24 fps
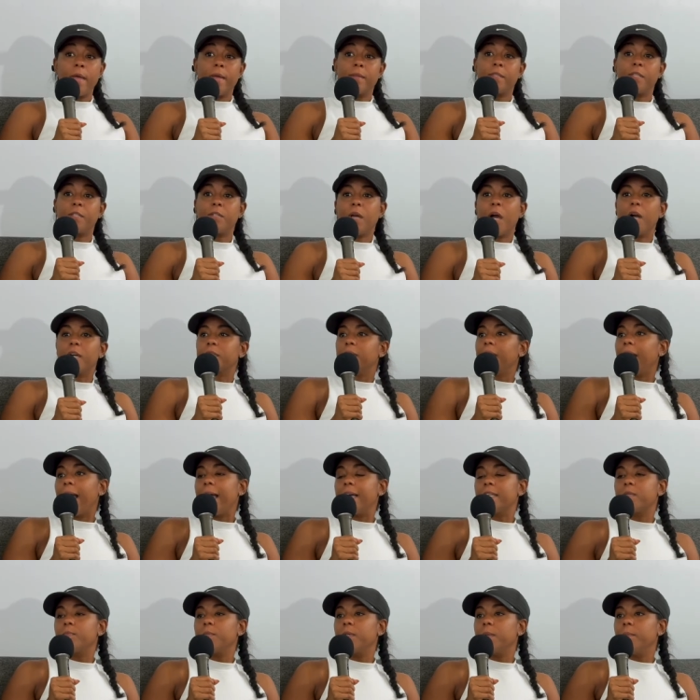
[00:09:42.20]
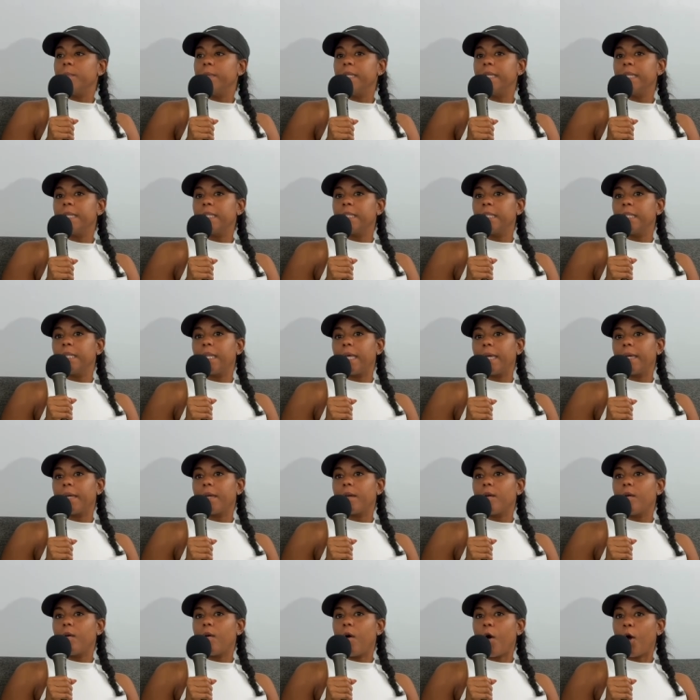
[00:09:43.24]
the doctor asked me immediately,
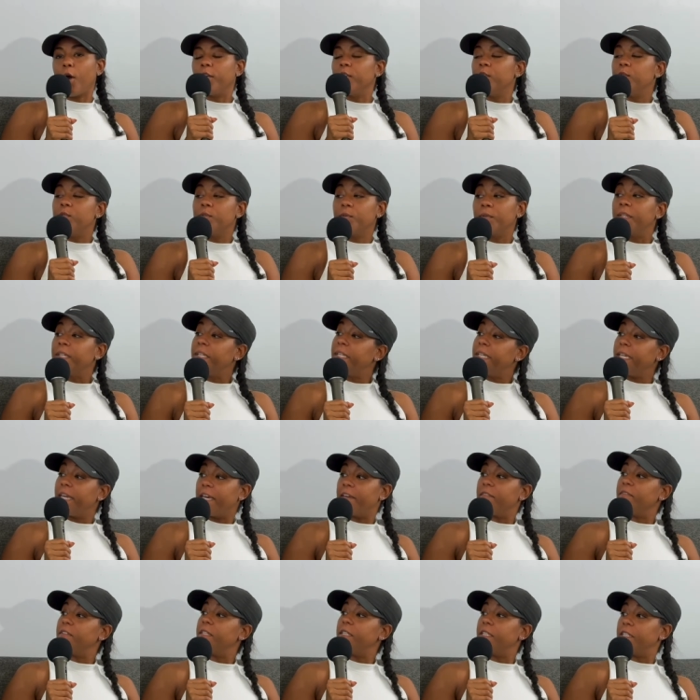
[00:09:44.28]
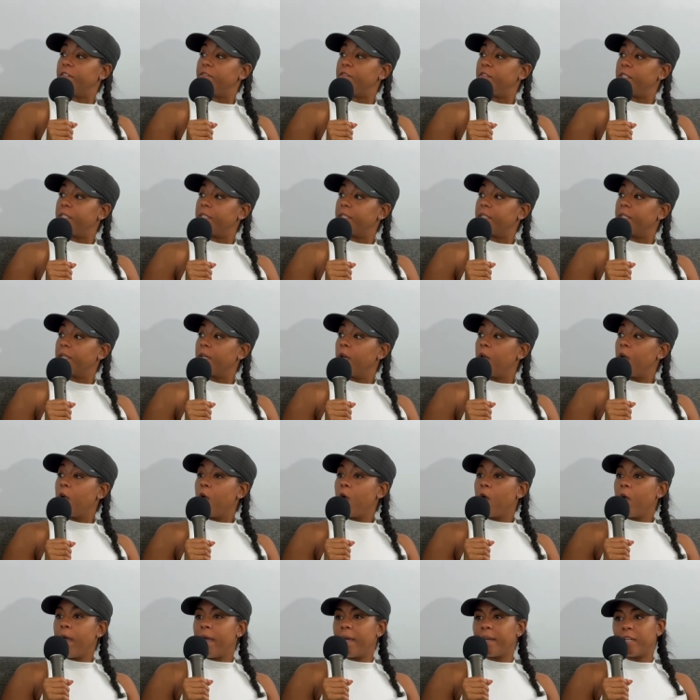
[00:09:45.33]
like, are you doing any heavy lifting?
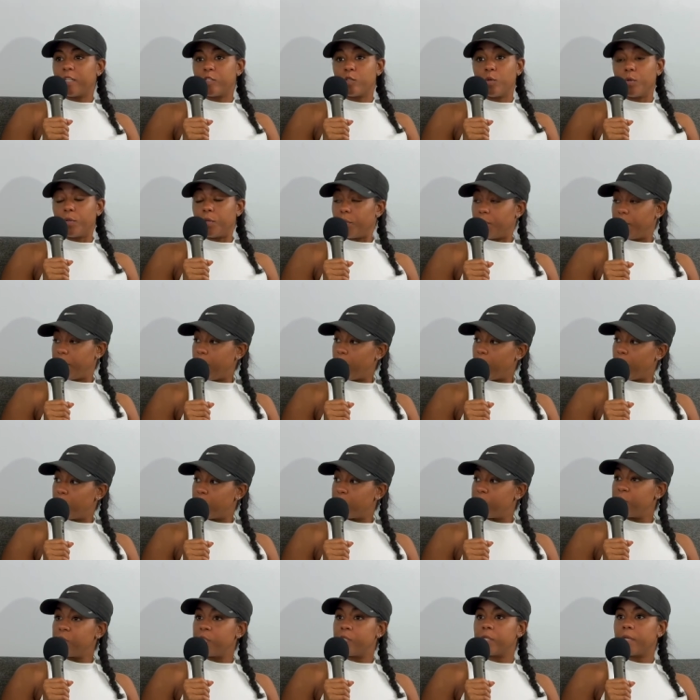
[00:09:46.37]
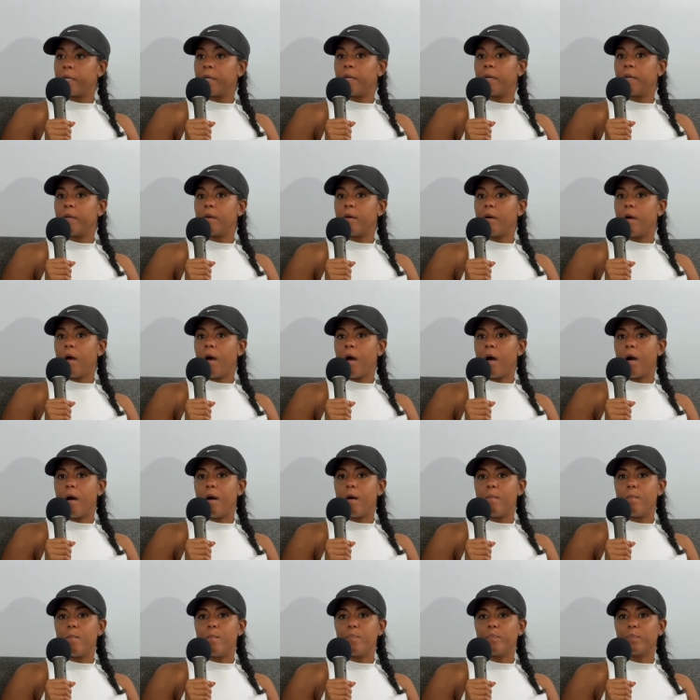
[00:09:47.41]
Mm-hmm. And I told her no. She said,
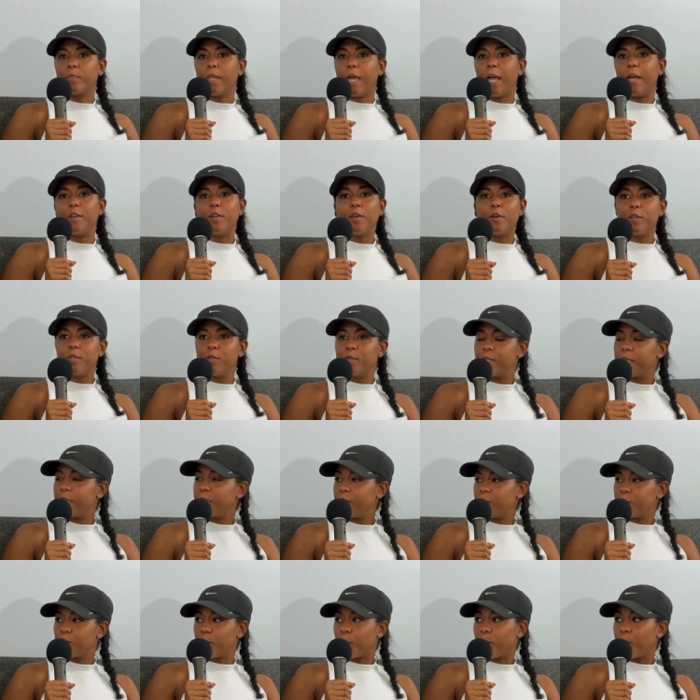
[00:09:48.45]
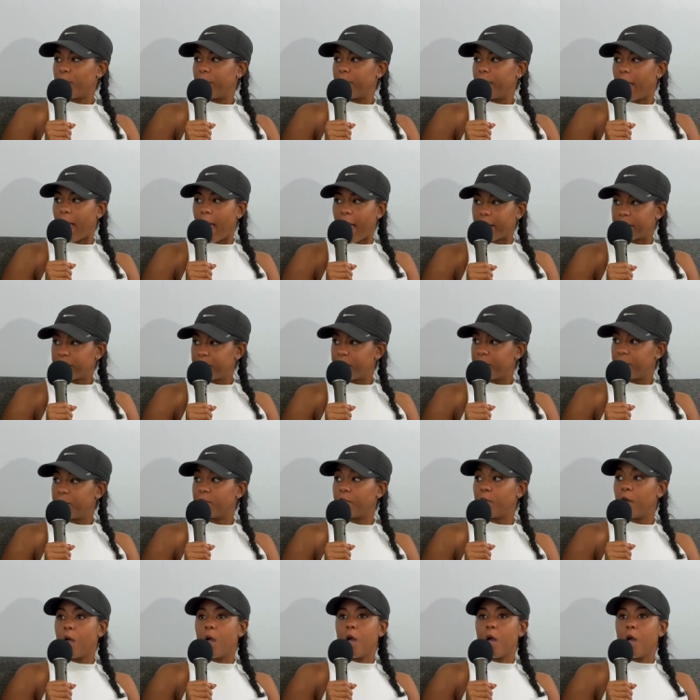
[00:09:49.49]
um, I know you said that you're pretty active.